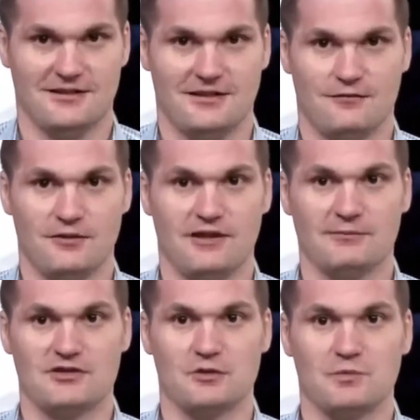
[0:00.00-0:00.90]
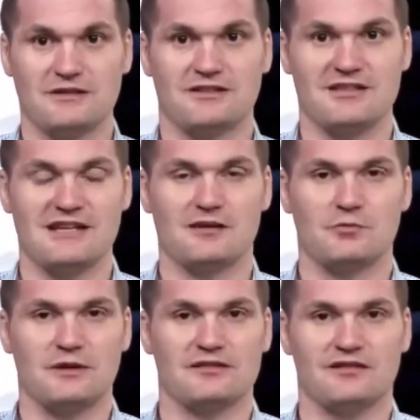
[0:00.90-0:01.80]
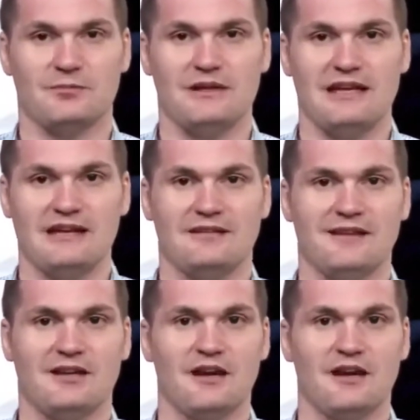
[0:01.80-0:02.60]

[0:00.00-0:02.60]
for them to want to take a risk to be anything